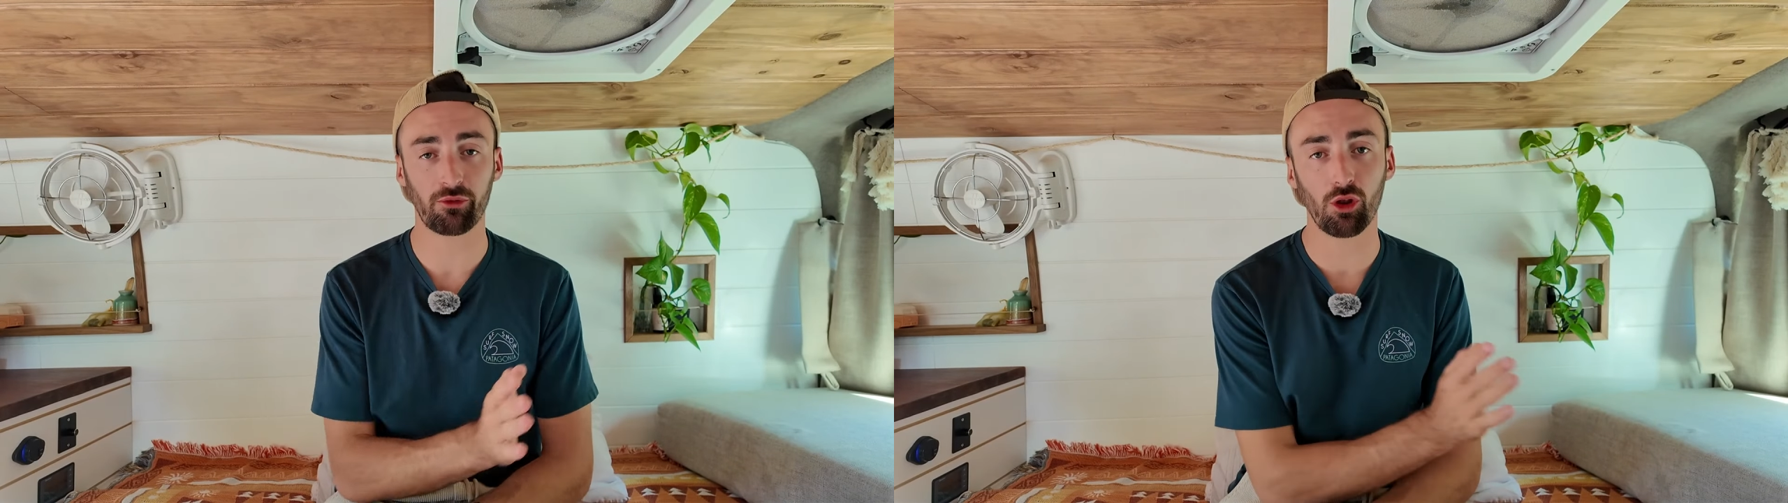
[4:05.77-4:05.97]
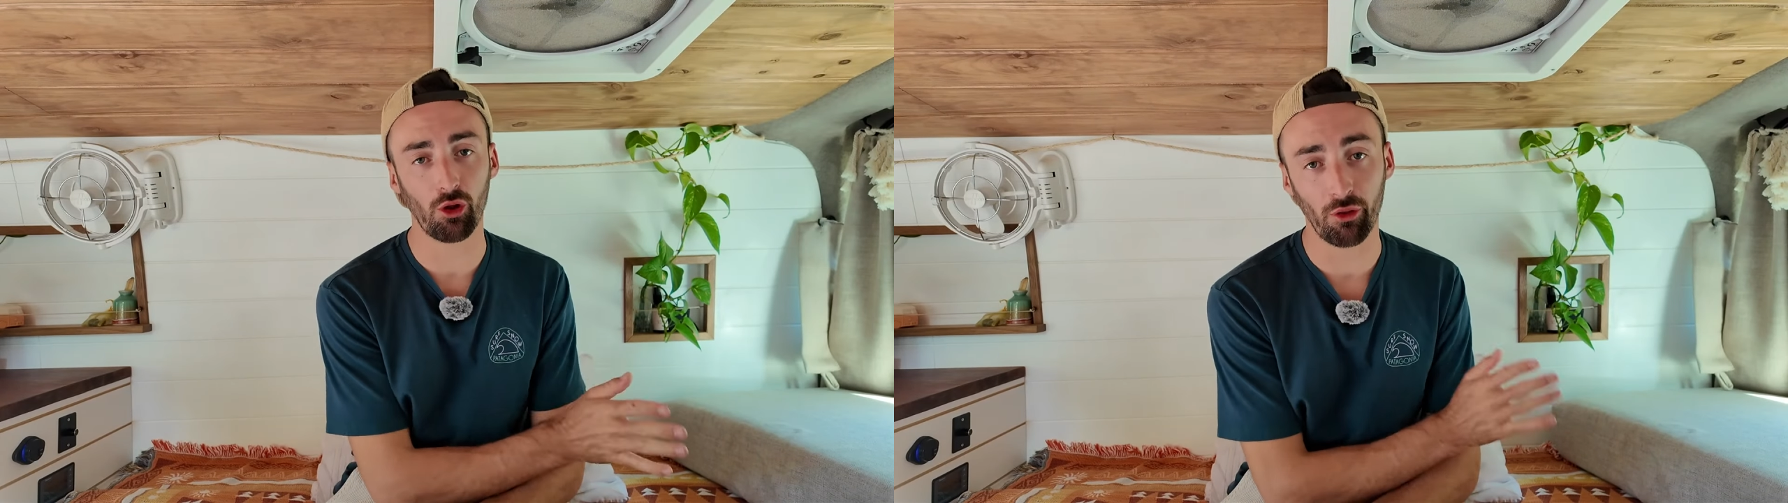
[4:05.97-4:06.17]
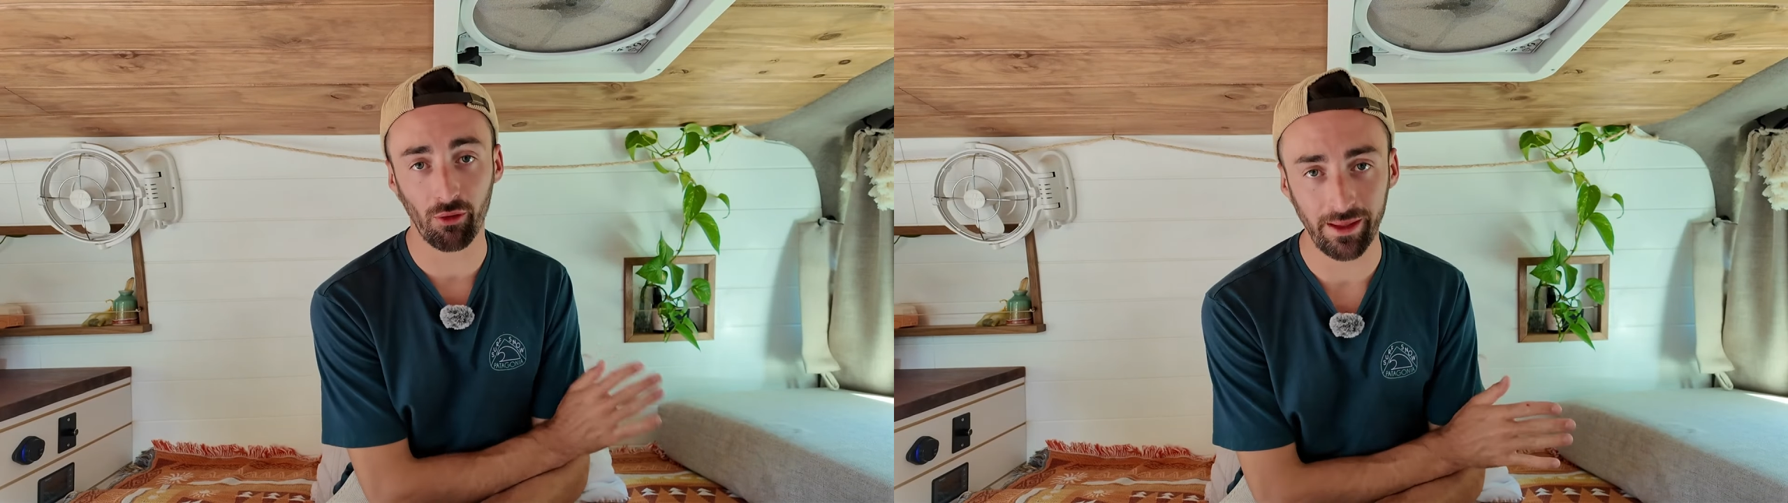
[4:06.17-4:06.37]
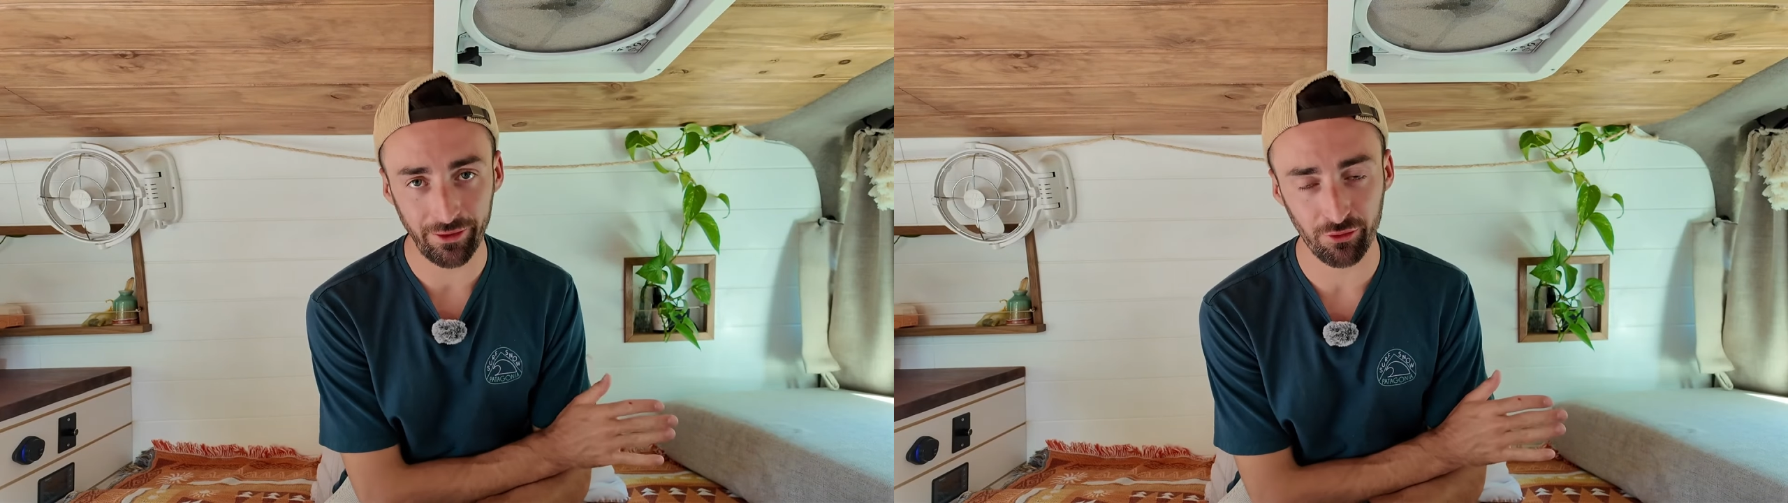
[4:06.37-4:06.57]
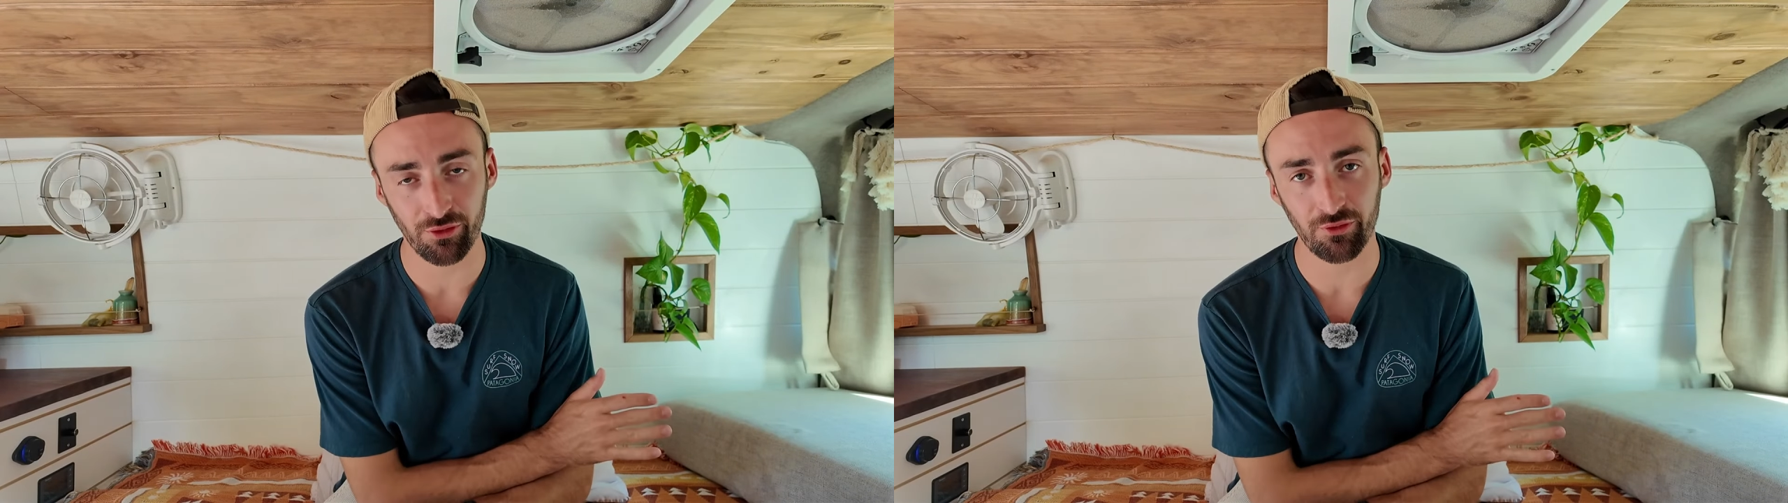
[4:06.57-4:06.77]
along the
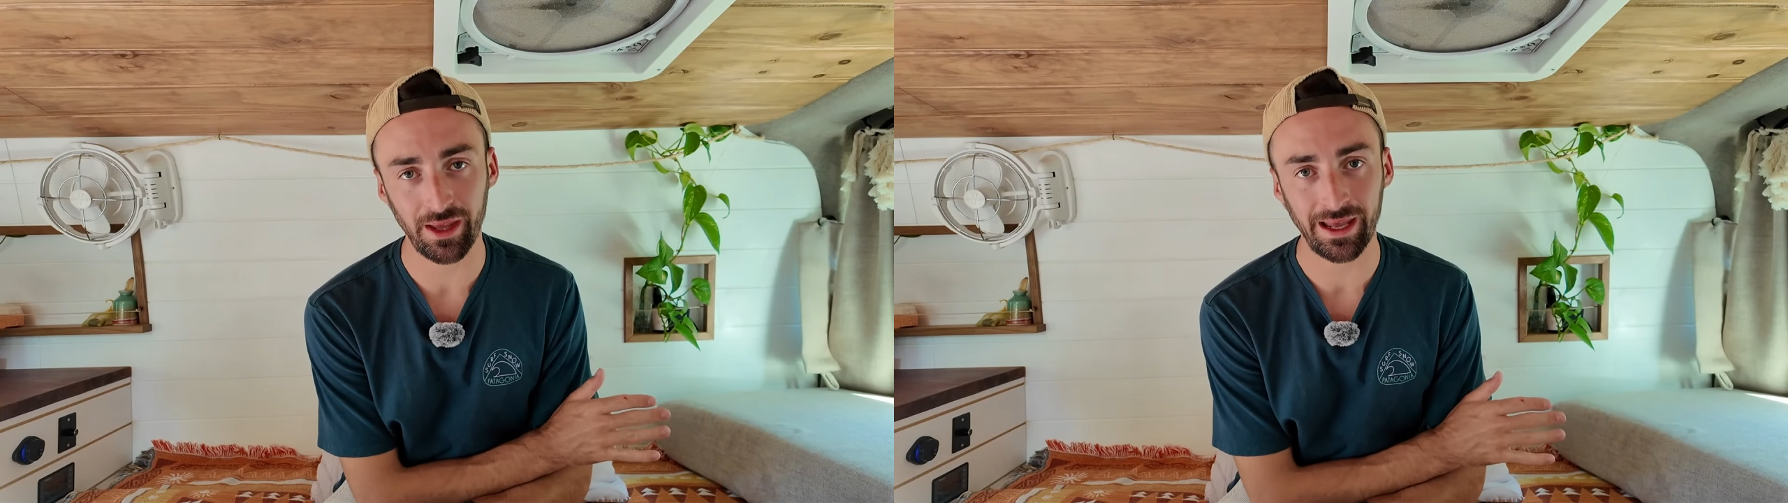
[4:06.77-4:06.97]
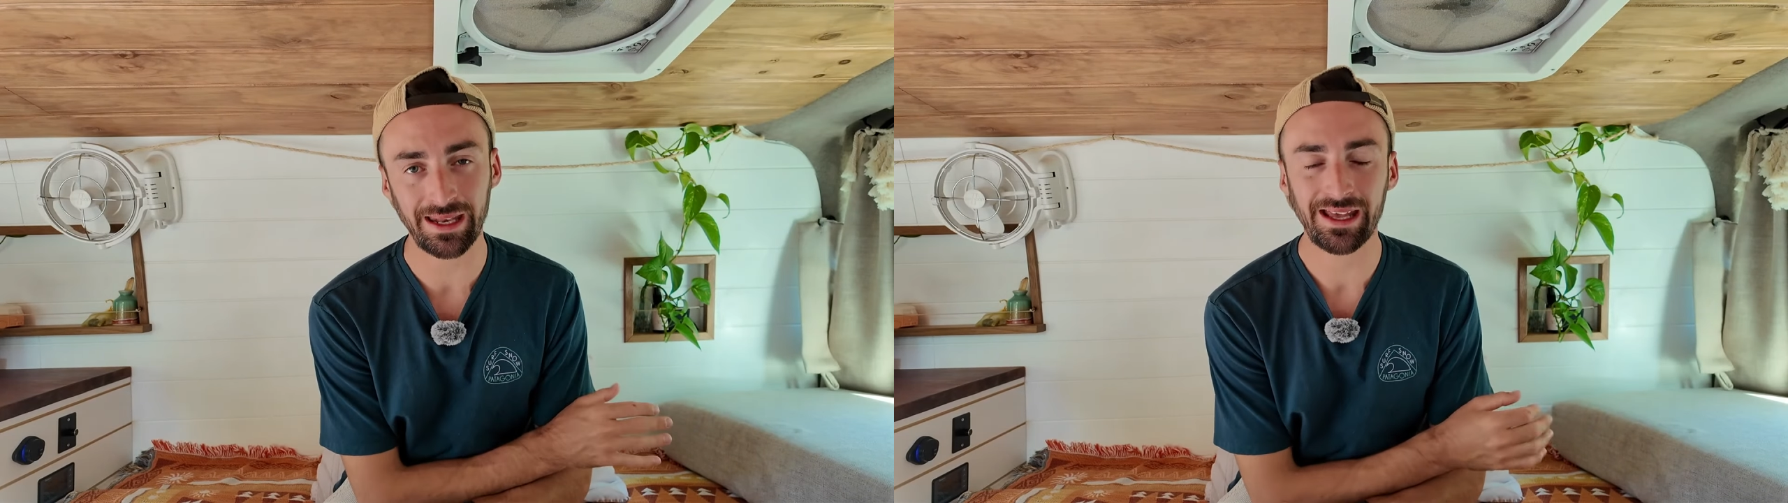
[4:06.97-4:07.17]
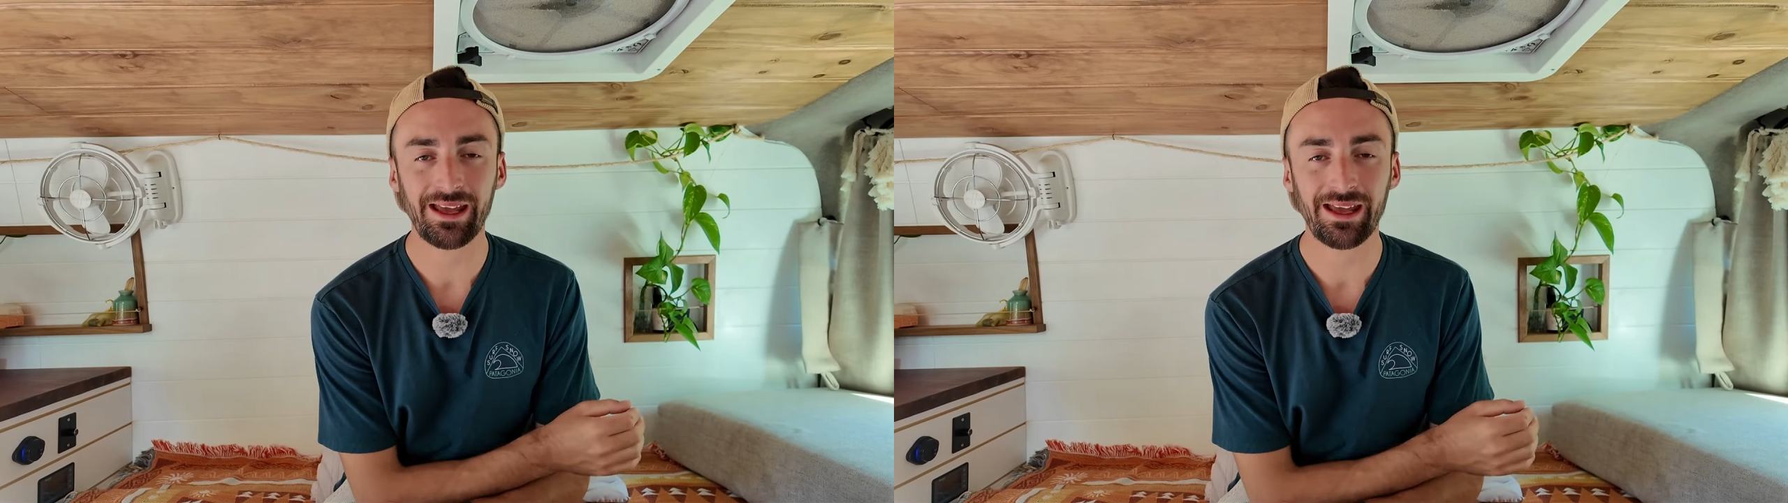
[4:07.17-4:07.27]
length of the van